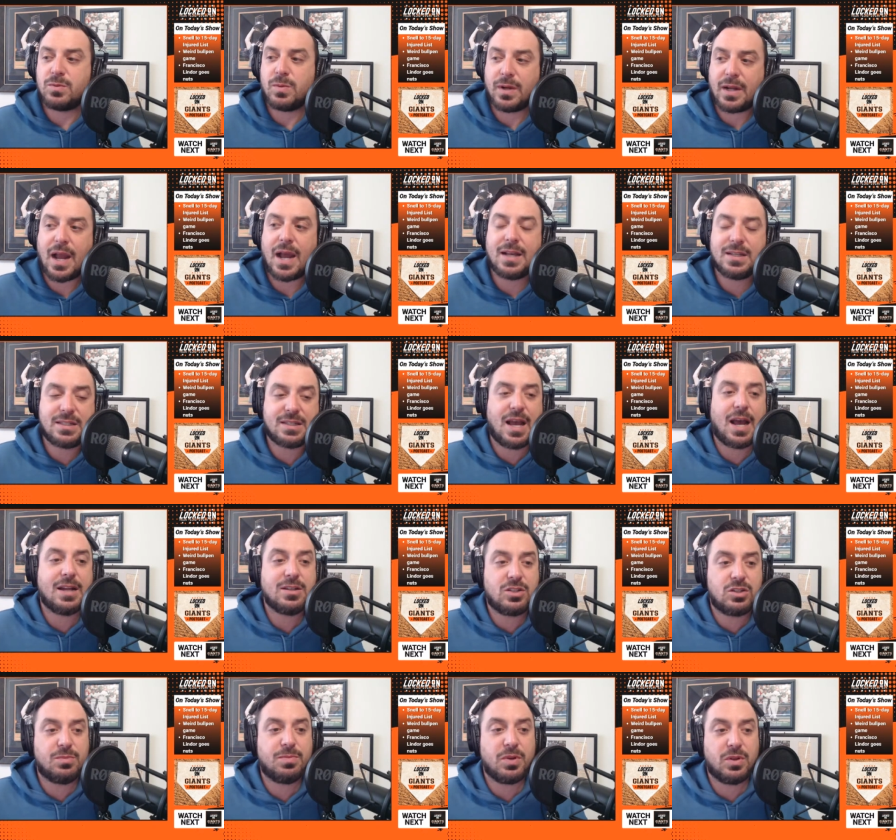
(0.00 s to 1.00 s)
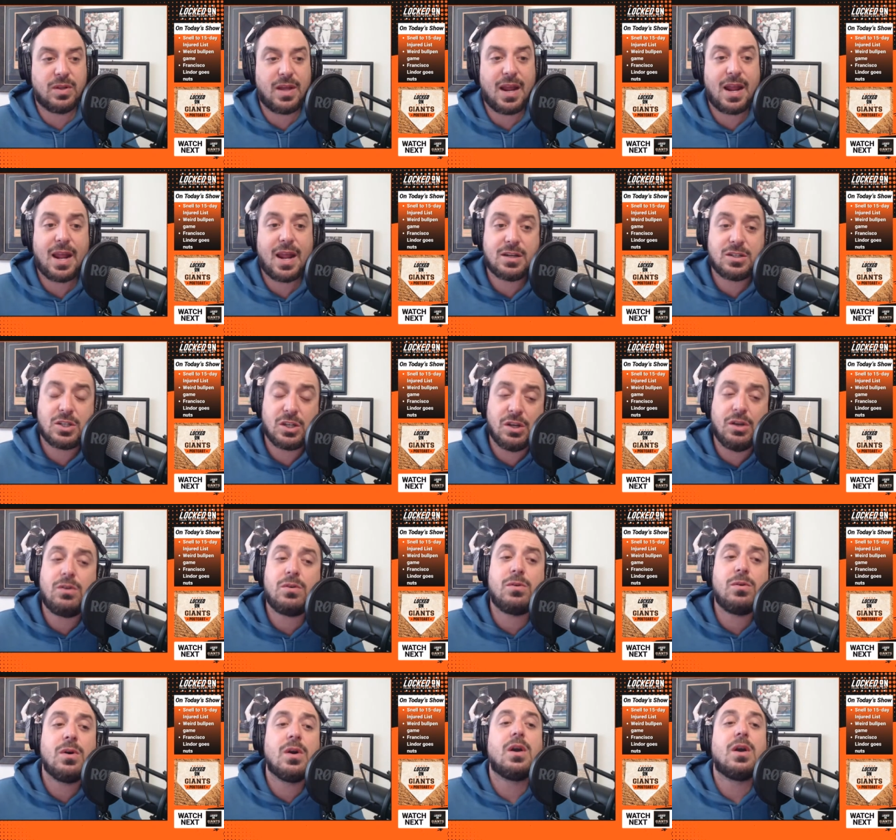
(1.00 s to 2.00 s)
where guys sign super late. And
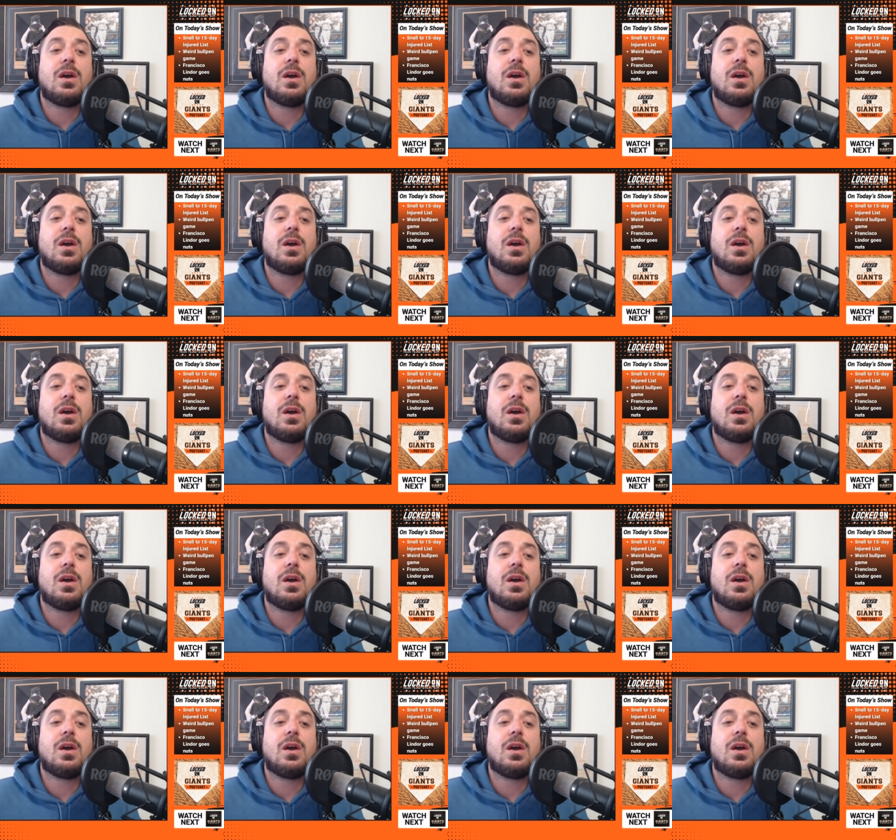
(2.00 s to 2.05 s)
two,